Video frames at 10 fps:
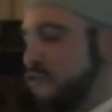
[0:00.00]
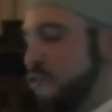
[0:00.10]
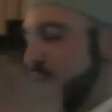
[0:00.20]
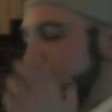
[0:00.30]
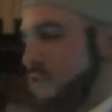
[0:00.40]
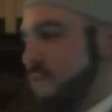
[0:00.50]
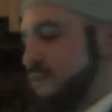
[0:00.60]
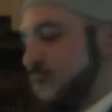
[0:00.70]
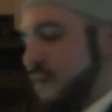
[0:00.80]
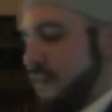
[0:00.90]
during Europe
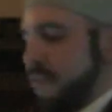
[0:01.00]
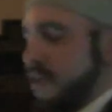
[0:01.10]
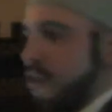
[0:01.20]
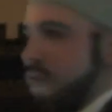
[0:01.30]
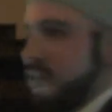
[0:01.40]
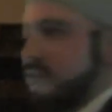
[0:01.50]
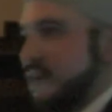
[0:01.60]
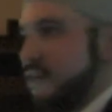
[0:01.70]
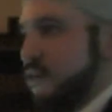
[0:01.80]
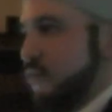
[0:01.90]
as well that there'd be a communist
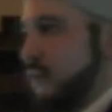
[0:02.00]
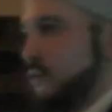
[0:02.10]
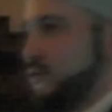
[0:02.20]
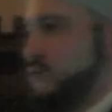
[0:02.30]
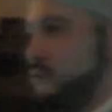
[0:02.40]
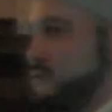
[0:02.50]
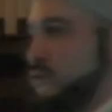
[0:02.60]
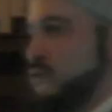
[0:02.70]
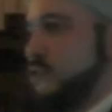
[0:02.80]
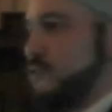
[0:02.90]
takeover, some
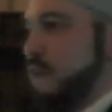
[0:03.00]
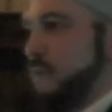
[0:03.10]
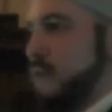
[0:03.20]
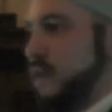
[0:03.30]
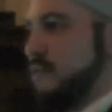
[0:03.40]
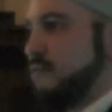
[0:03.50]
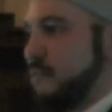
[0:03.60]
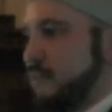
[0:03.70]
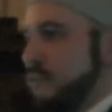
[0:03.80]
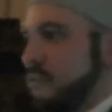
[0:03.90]
socialist uprising
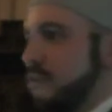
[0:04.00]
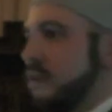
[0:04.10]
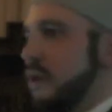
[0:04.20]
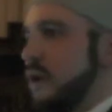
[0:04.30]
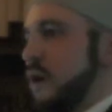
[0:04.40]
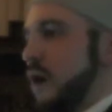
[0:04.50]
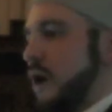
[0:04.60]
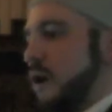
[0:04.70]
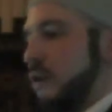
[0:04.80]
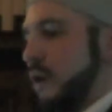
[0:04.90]
from the poor.
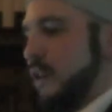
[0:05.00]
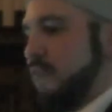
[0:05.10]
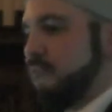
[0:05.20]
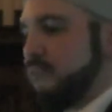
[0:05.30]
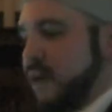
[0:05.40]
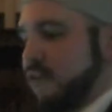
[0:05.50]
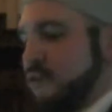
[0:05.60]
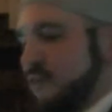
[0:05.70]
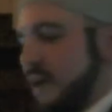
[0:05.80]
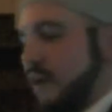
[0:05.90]
And even prior
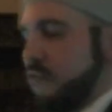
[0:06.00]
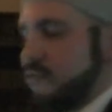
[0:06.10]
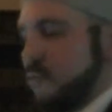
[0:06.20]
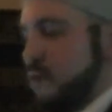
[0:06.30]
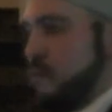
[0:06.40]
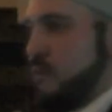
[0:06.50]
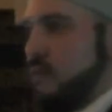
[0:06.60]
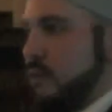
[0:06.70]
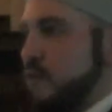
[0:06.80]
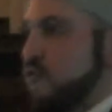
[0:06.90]
to that, also
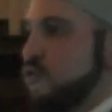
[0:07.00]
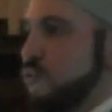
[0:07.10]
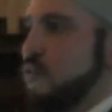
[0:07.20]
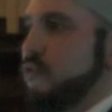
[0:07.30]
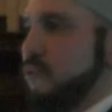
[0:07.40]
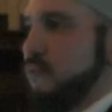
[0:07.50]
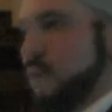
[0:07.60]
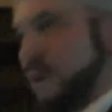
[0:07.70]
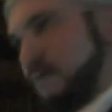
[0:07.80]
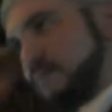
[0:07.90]
World War II also
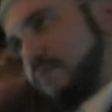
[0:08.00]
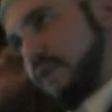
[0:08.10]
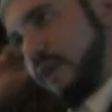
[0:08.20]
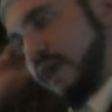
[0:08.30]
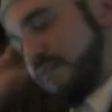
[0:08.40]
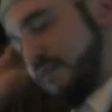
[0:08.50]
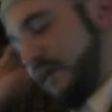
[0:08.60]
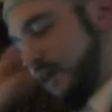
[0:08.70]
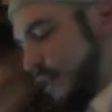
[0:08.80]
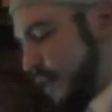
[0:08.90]
you know,
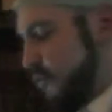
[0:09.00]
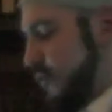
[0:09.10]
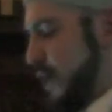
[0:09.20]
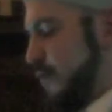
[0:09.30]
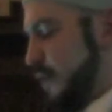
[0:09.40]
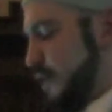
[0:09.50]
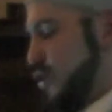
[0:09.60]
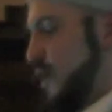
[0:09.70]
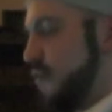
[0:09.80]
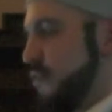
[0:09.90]
expedited that. So they
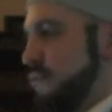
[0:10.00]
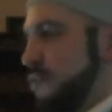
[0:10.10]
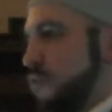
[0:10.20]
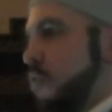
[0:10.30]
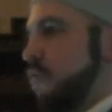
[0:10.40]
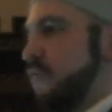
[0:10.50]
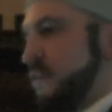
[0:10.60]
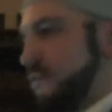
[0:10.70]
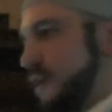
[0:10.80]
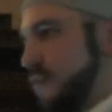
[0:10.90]
initiated welfare
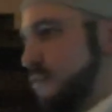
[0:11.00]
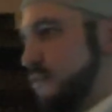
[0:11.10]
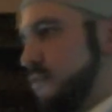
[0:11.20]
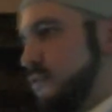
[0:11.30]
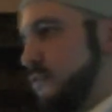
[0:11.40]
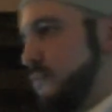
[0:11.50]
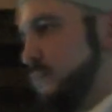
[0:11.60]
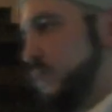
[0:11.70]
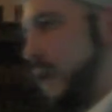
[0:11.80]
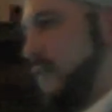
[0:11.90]
state system
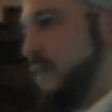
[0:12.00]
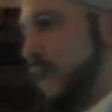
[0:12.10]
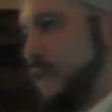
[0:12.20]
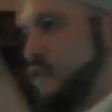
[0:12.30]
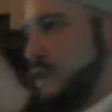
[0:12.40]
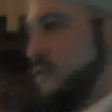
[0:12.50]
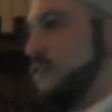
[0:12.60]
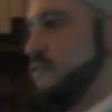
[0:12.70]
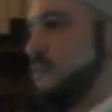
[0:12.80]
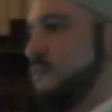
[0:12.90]
and the NHS
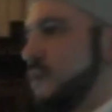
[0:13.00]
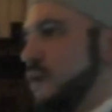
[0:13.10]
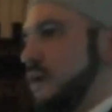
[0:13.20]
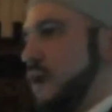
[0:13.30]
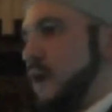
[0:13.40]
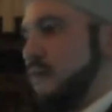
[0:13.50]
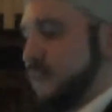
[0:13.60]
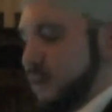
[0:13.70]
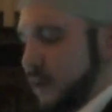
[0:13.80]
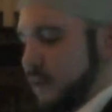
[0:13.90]
system
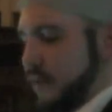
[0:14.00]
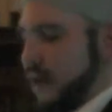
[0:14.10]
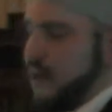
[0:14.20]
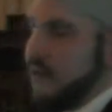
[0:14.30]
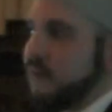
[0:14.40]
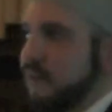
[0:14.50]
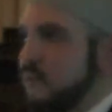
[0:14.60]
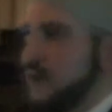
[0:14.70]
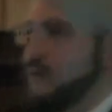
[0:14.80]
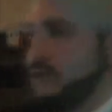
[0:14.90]
as it. And in some ways,